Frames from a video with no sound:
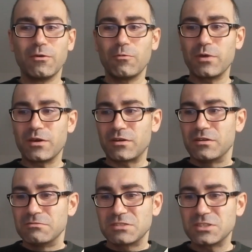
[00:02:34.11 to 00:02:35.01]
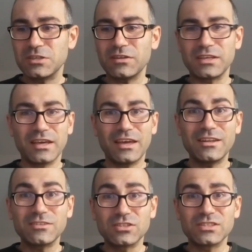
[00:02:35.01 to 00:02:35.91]
we are studying and
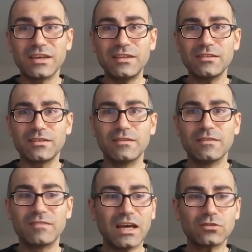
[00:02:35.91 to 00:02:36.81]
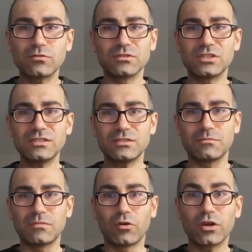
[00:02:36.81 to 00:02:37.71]
understanding natural
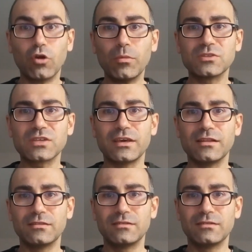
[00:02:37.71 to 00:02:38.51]
systems on a global scale.